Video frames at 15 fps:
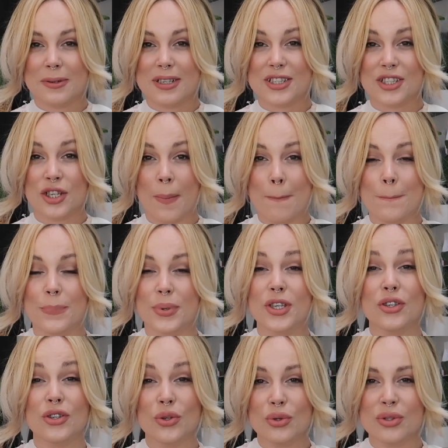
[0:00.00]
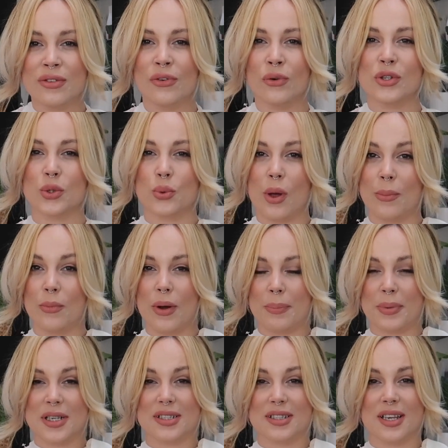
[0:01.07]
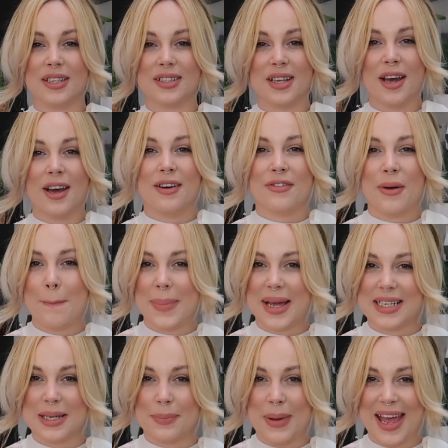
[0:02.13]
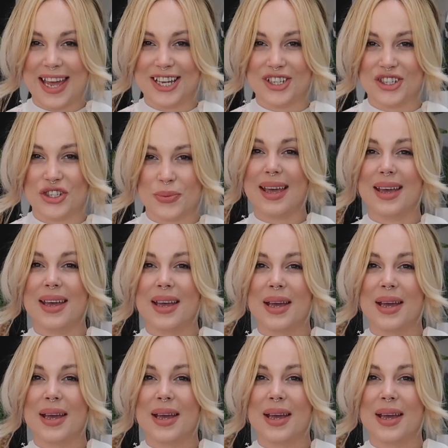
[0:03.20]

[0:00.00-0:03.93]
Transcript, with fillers: some beautiful swimwear pieces from Bettie Page.